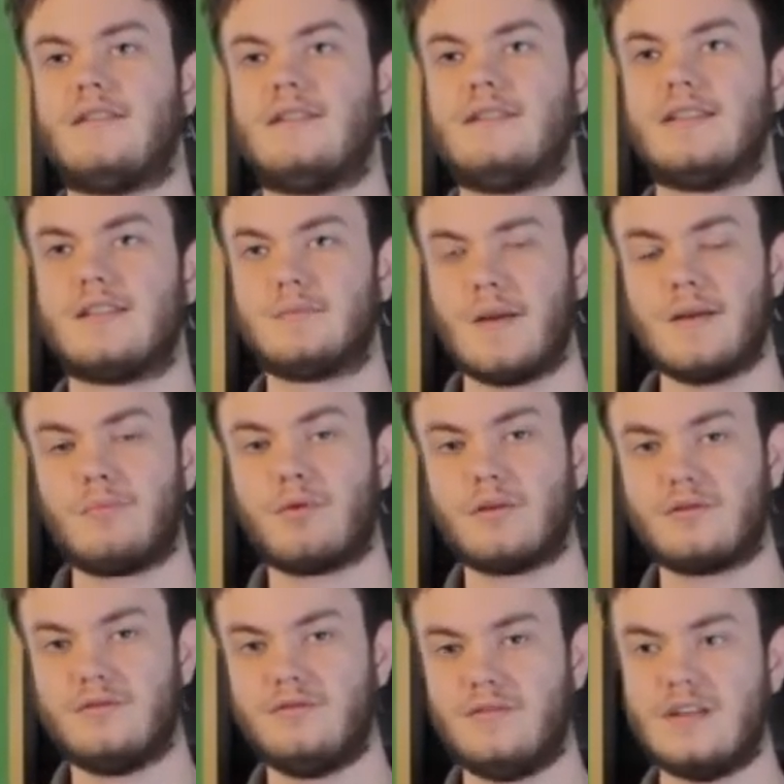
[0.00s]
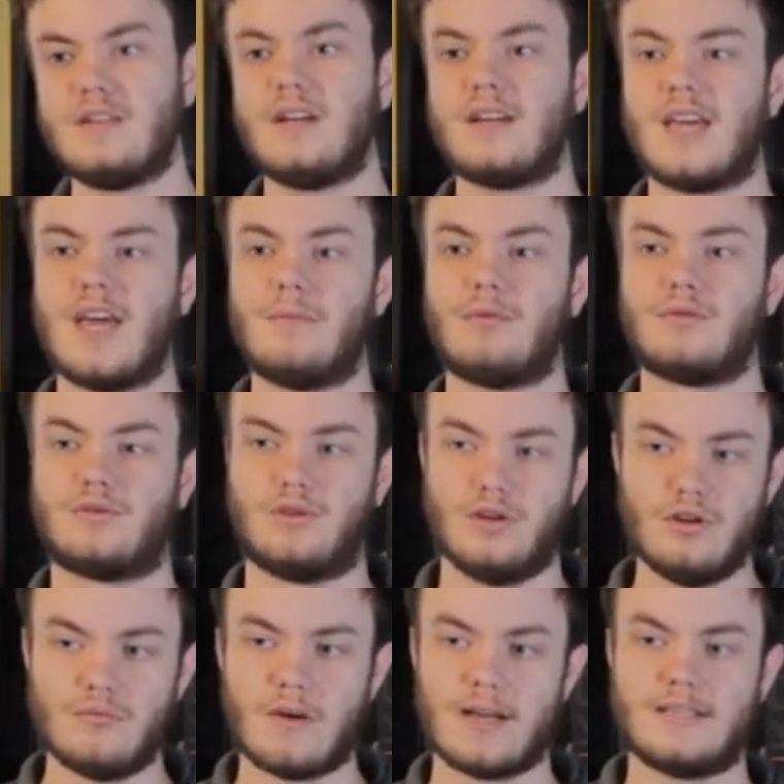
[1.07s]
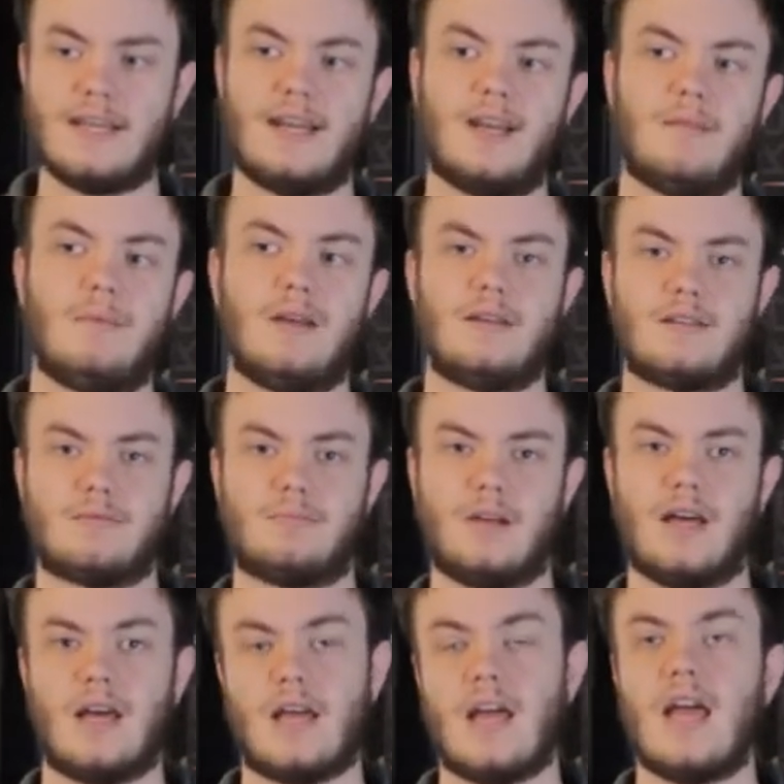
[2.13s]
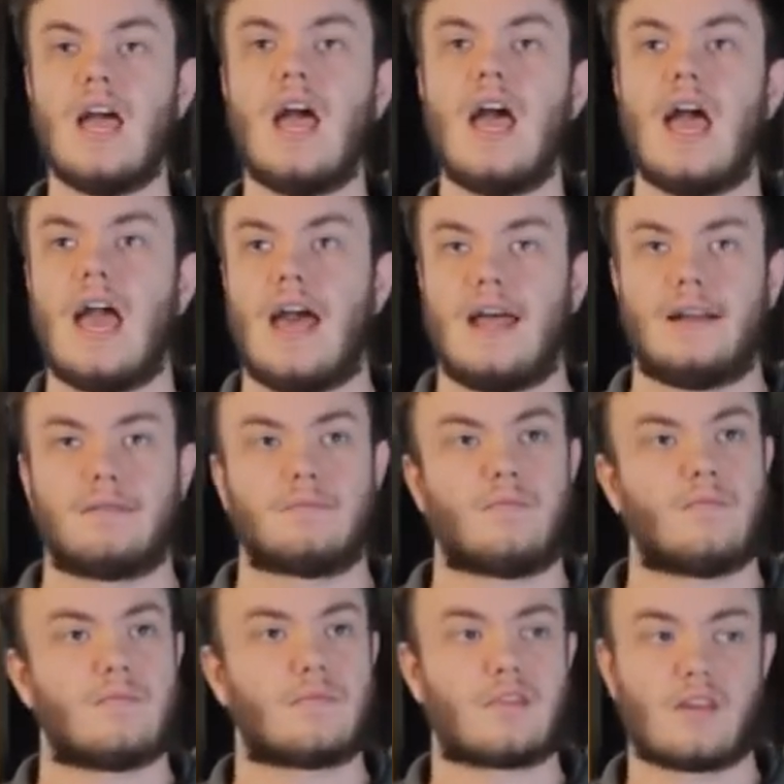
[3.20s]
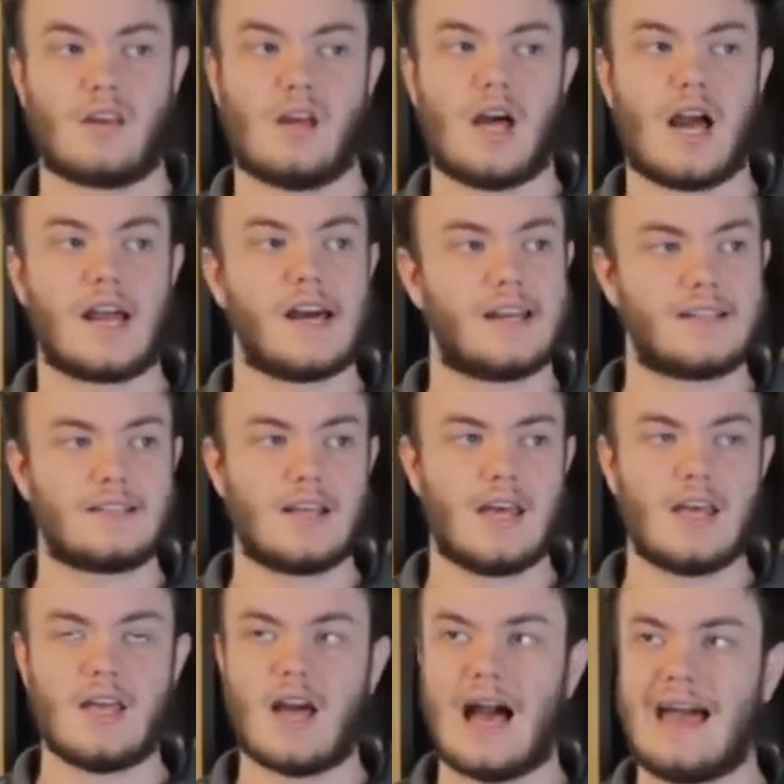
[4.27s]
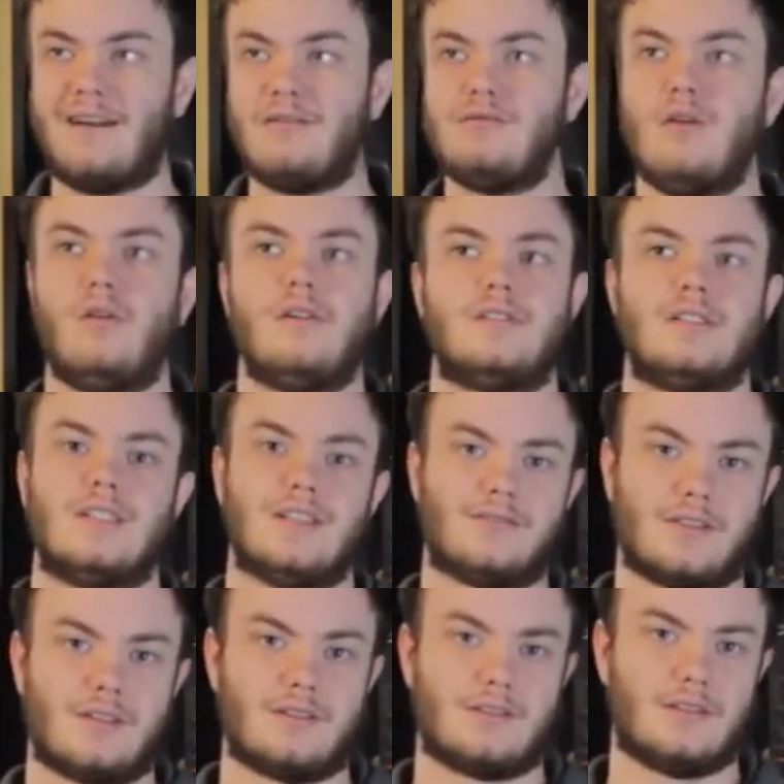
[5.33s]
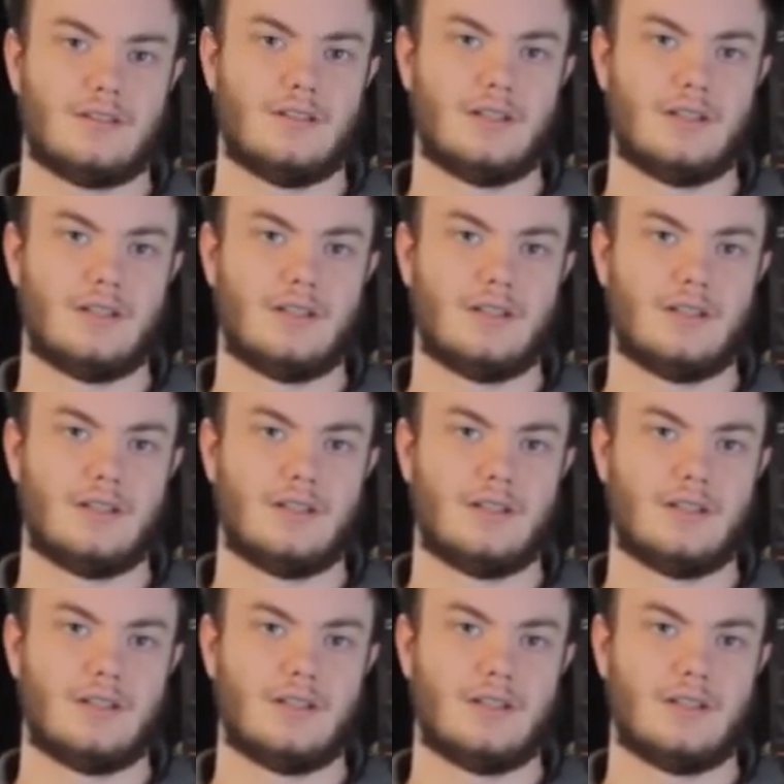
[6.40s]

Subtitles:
display port to VGA cable to my 1080p display, and I gotta say, I don't notice a difference.